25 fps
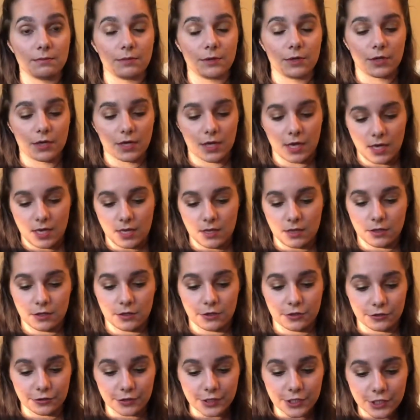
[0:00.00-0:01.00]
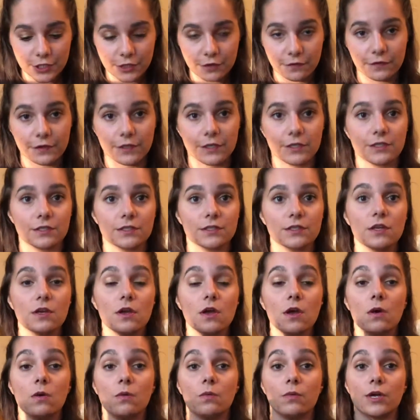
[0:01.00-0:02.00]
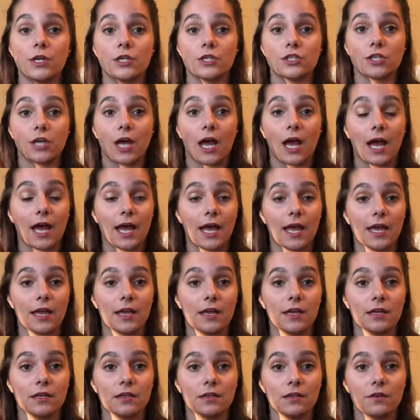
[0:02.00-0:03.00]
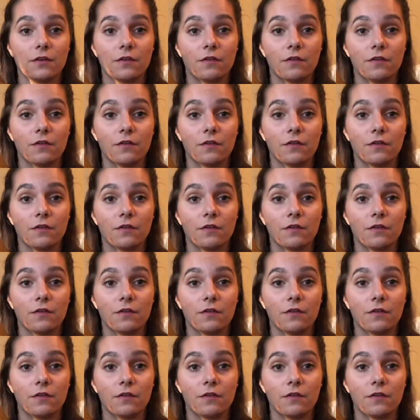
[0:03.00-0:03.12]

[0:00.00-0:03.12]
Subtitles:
book in the Grishaverse, which I